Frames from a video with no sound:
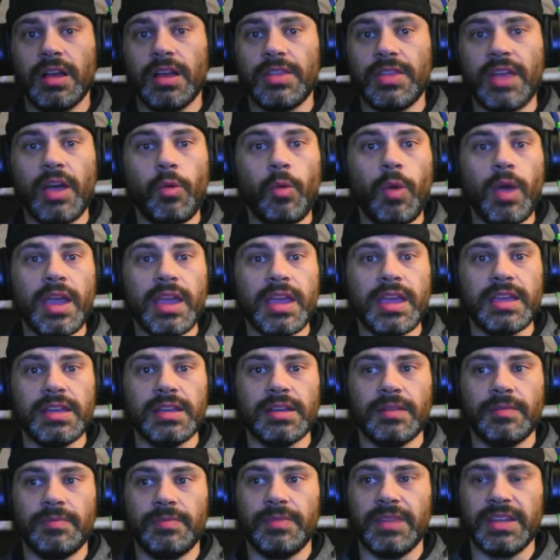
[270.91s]
That way
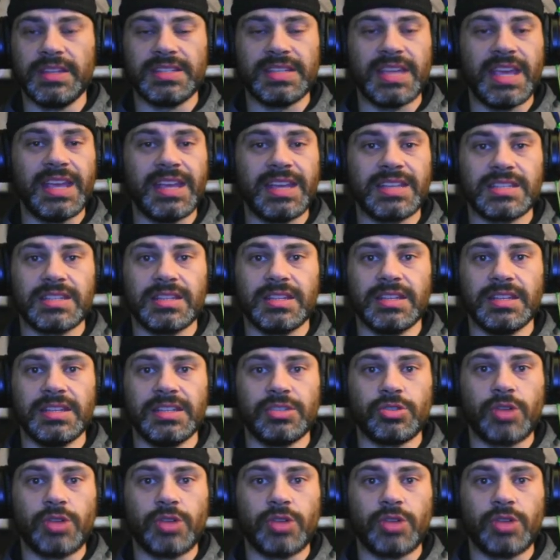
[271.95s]
it takes the